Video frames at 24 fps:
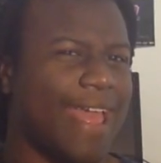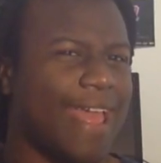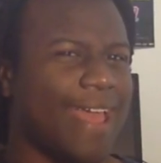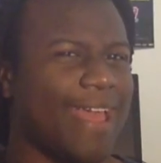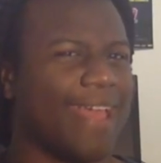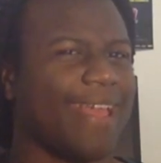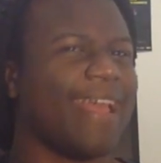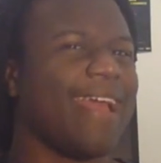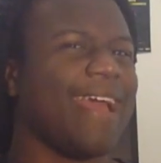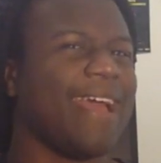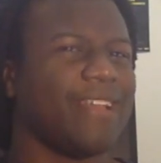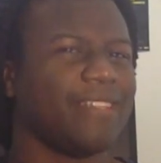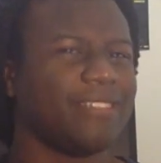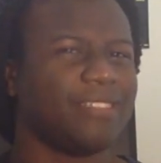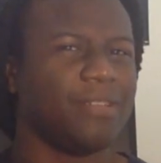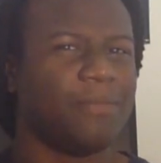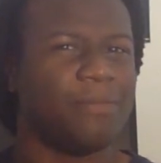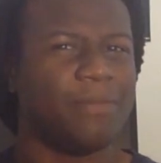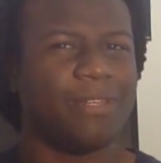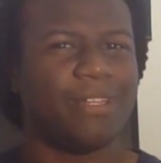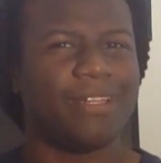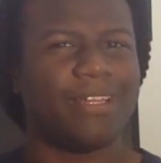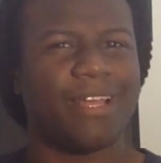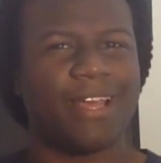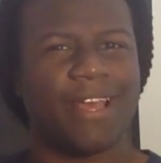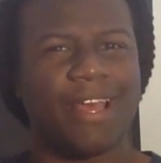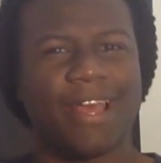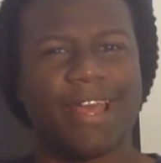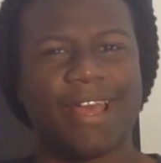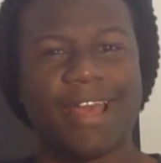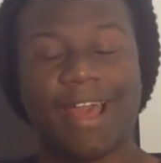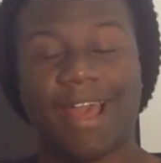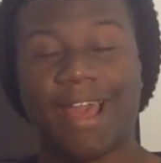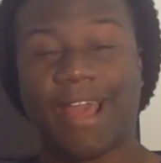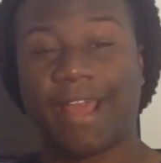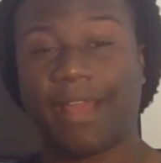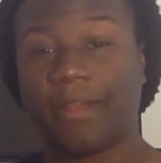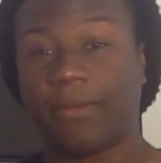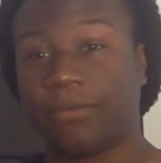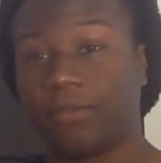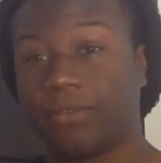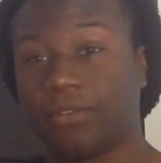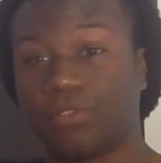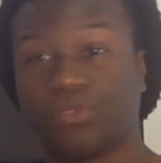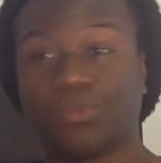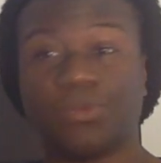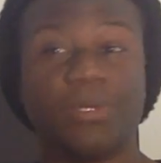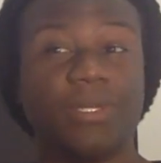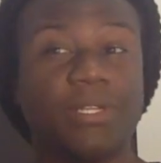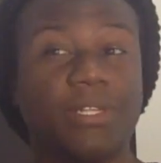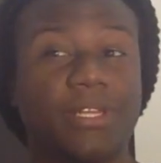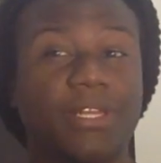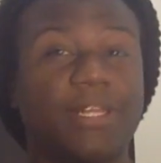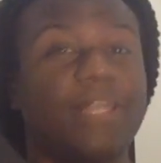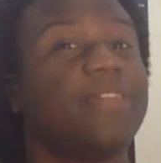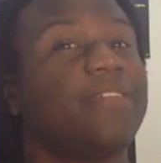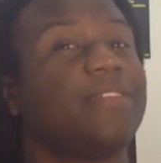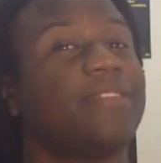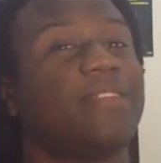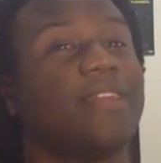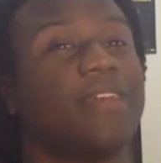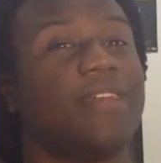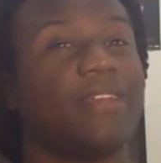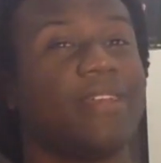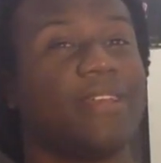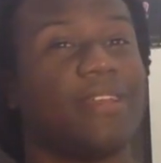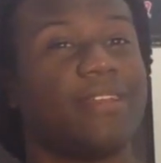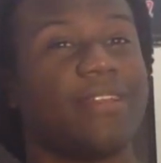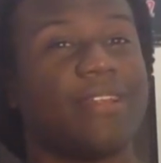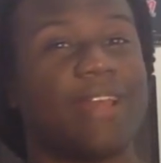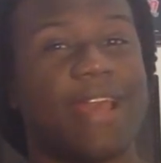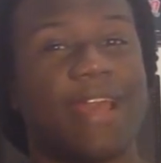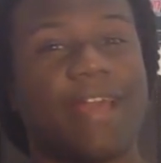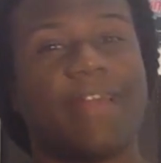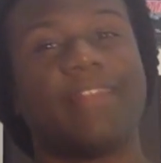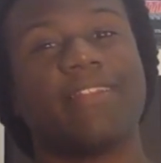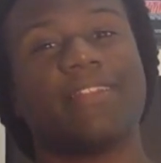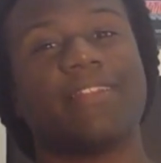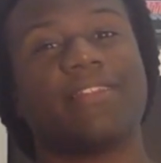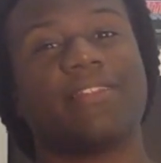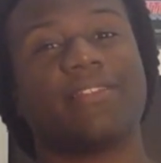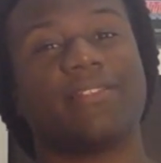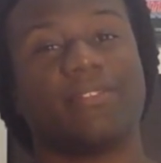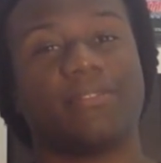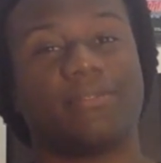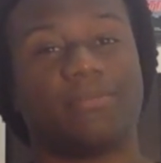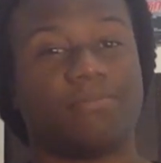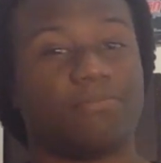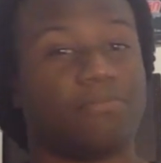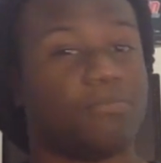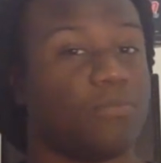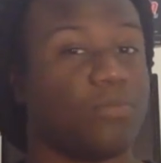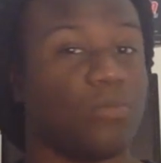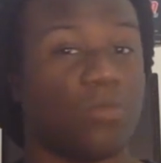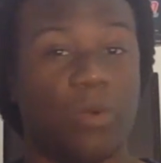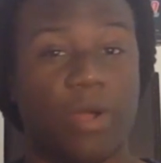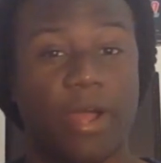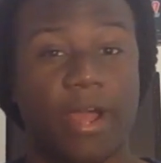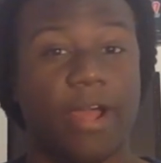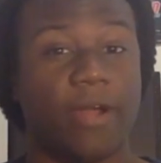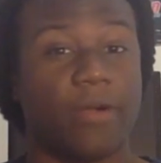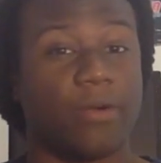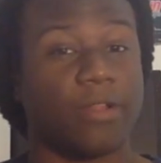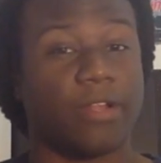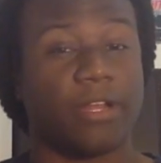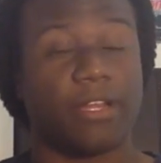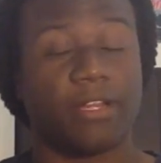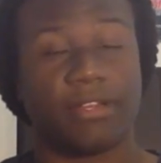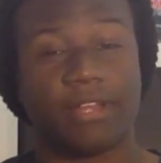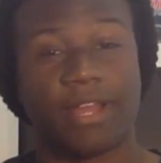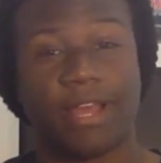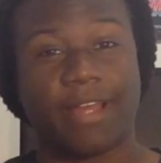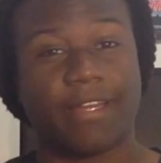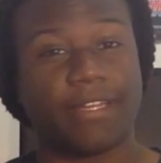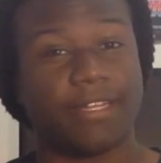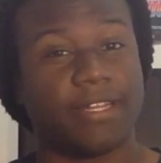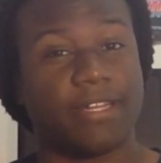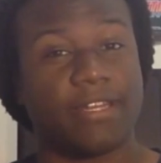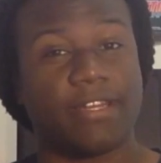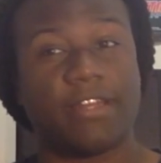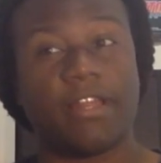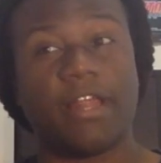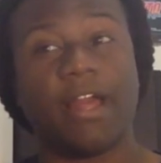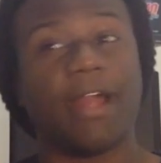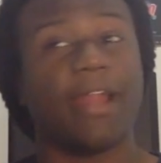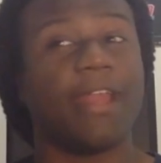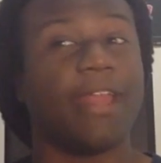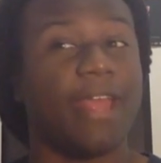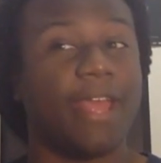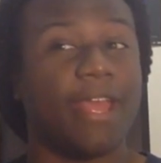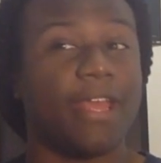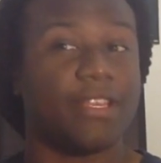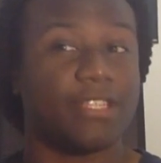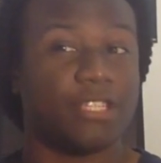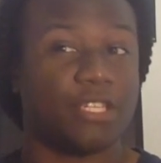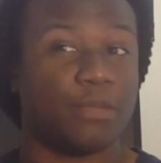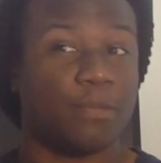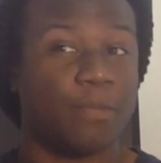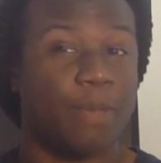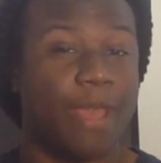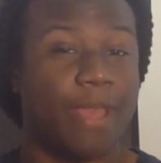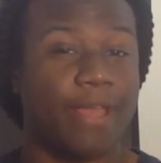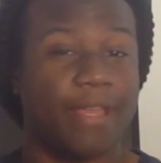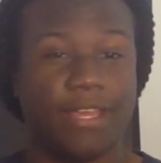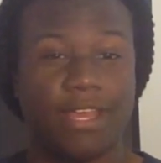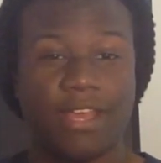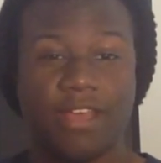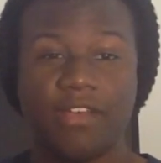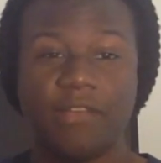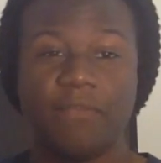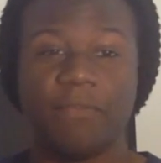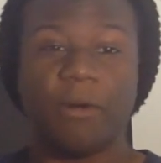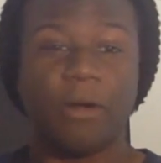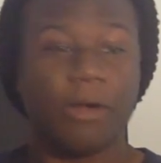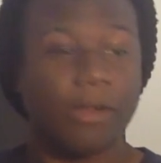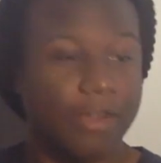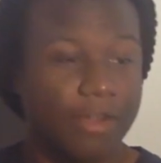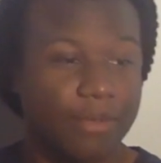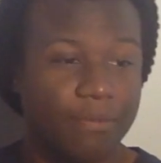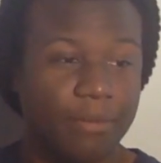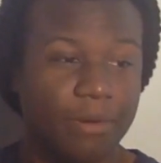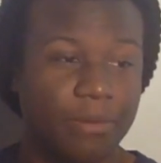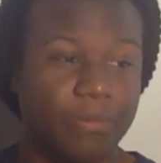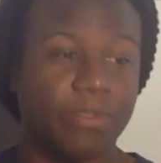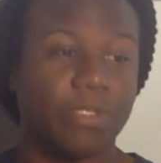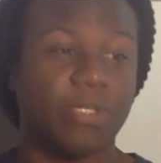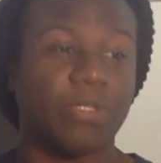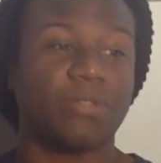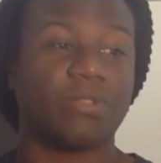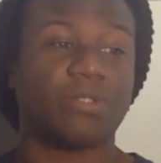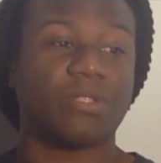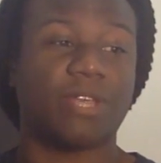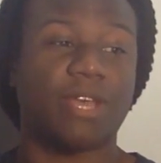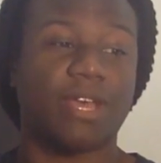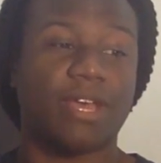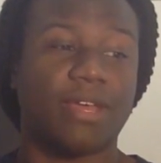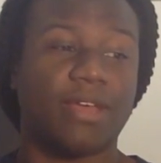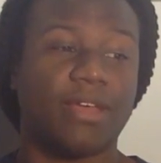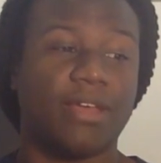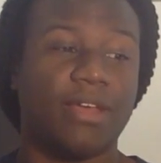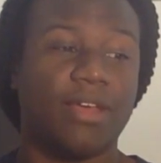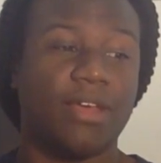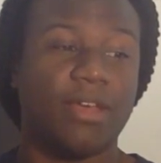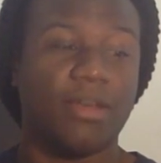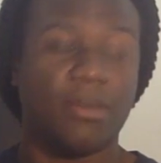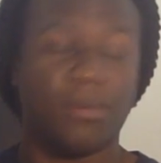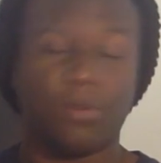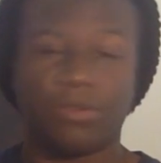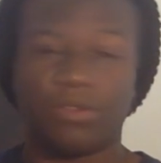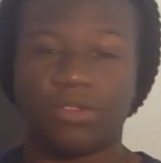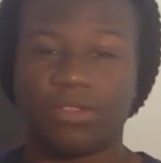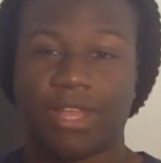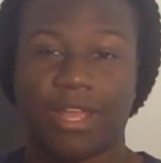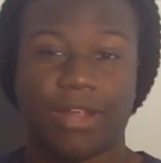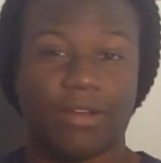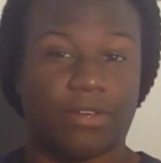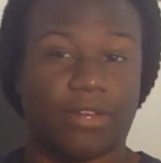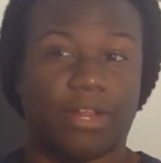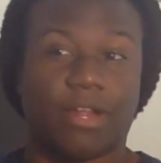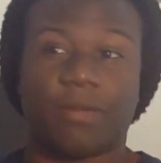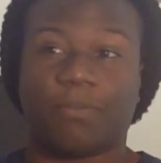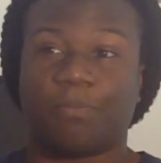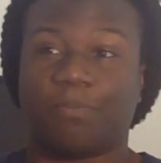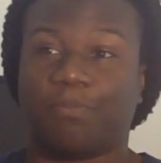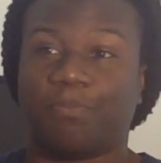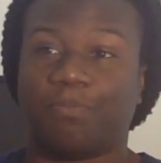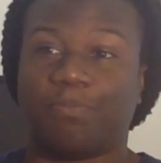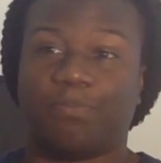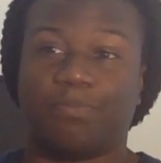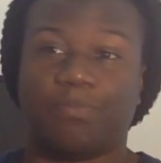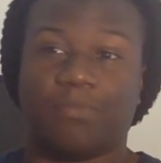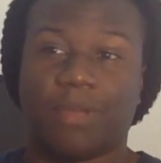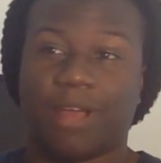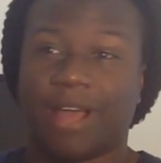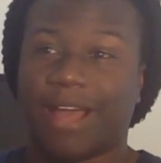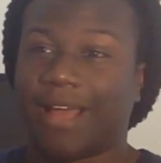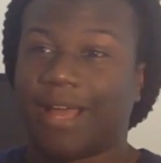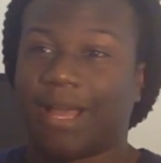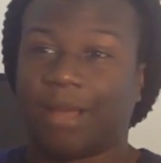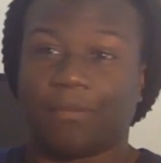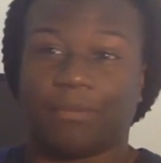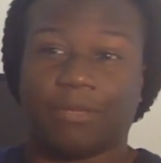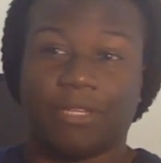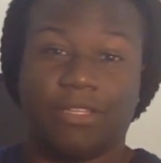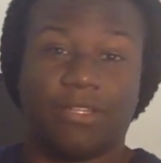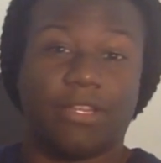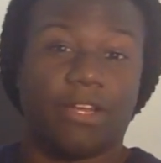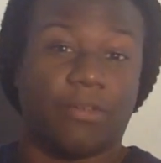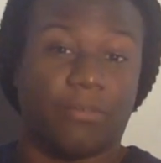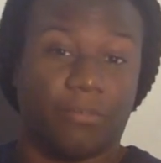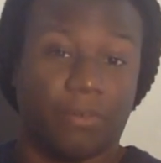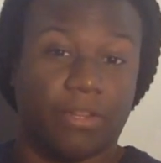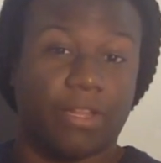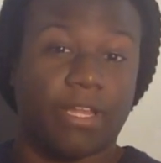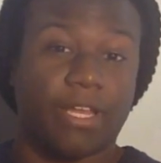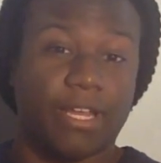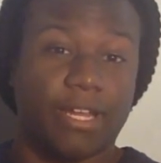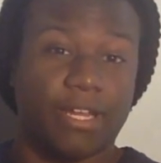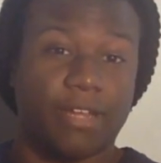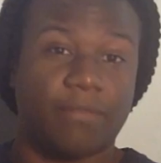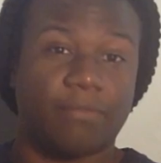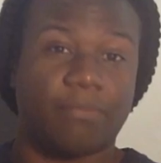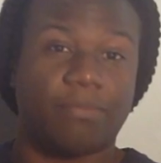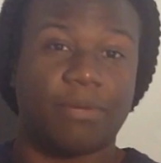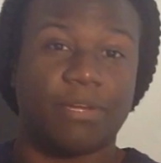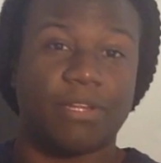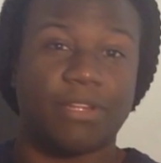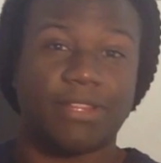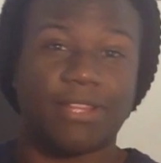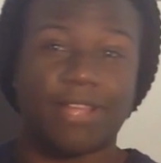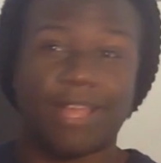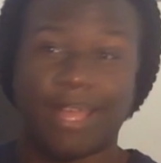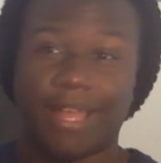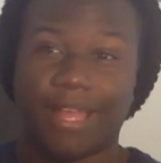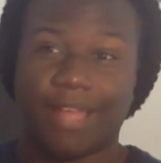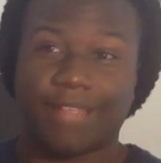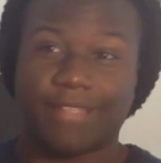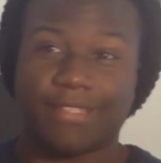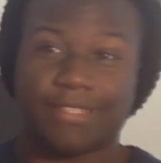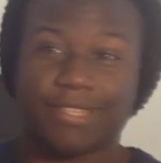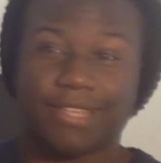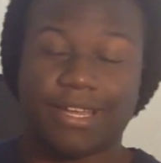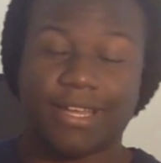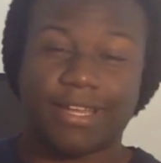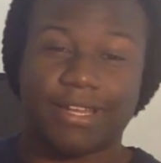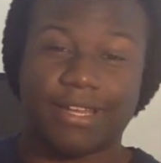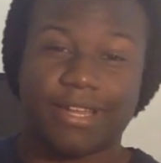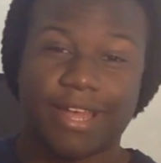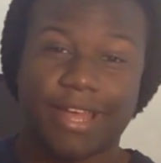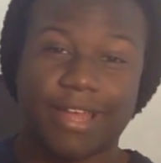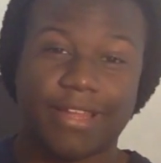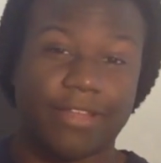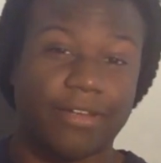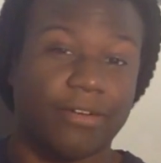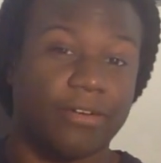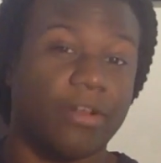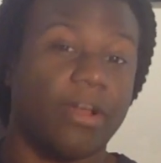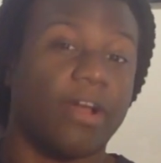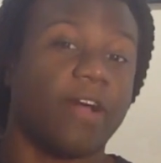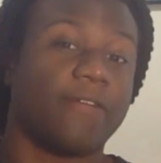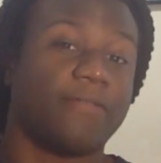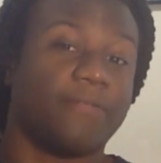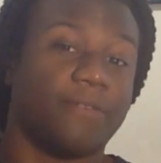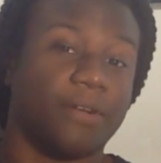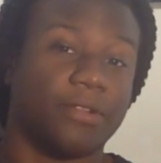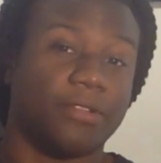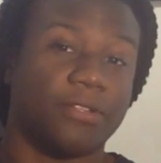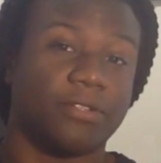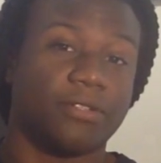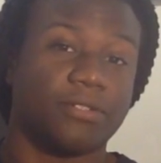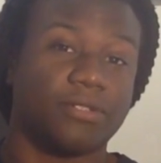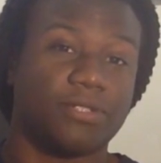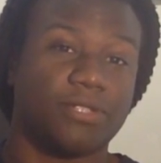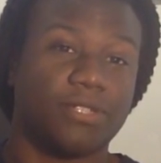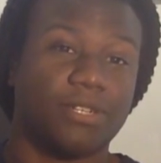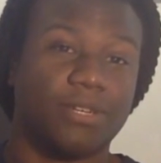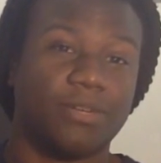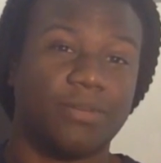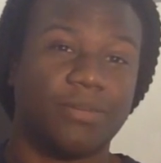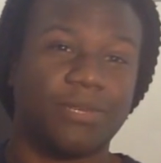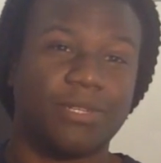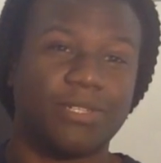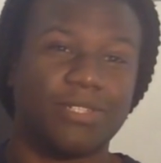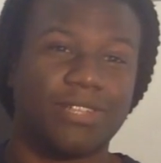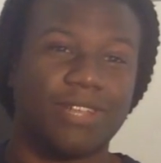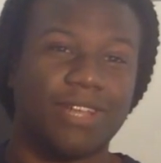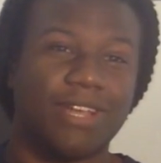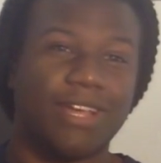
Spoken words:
it had something that I was really thinking that I did not expect Kimon and Momonosuke. Well, I believe they're related, but they said that they're not father and son, which